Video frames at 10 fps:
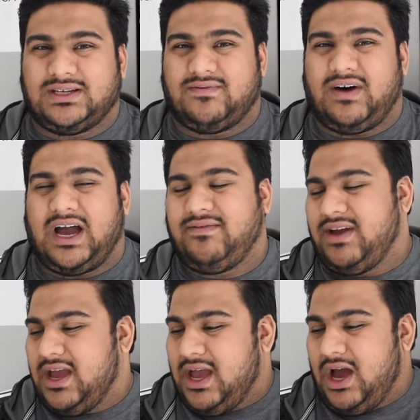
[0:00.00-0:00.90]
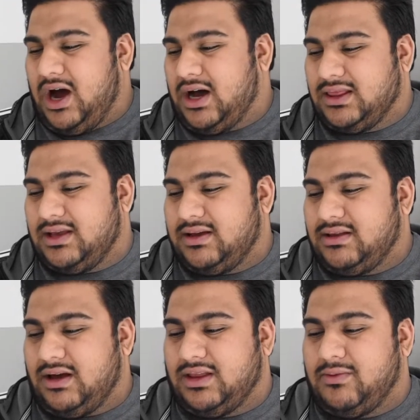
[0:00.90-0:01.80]
to 5 on
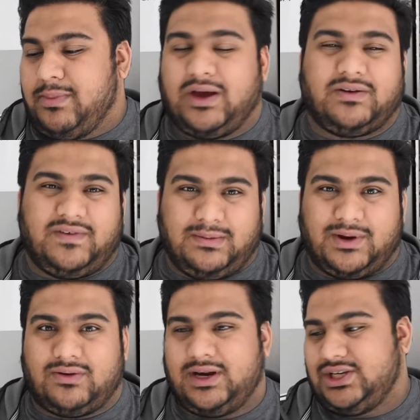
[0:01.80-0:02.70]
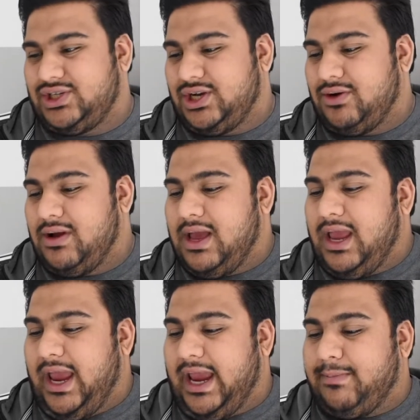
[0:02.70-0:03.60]
the male to female ratio.
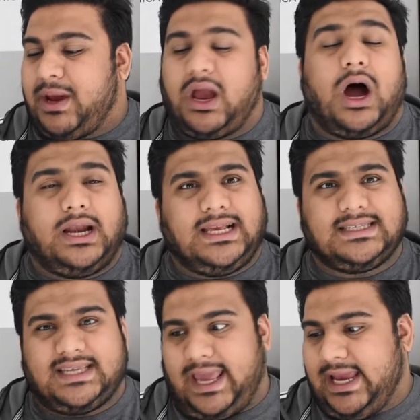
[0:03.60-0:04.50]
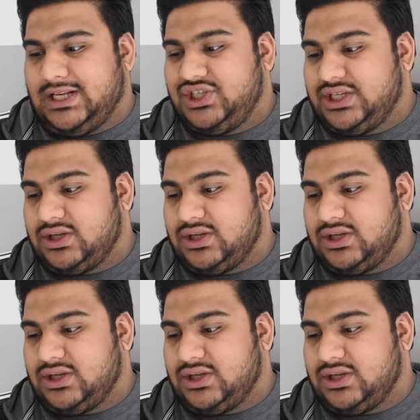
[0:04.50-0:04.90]
And my audience age is